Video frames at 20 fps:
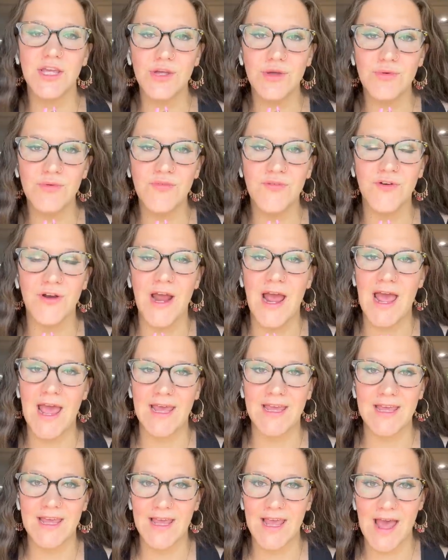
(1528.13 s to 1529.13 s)
you for
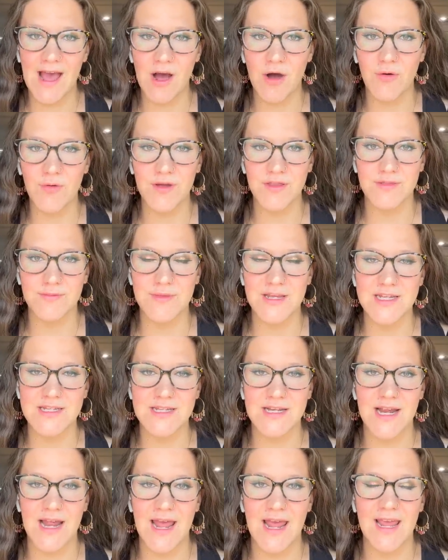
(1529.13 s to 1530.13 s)
hanging out with me
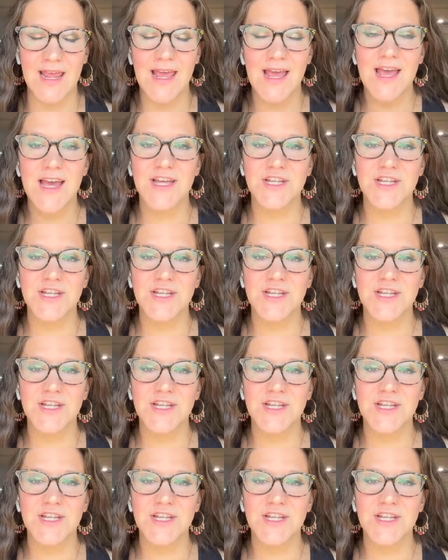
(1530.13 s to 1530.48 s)
today.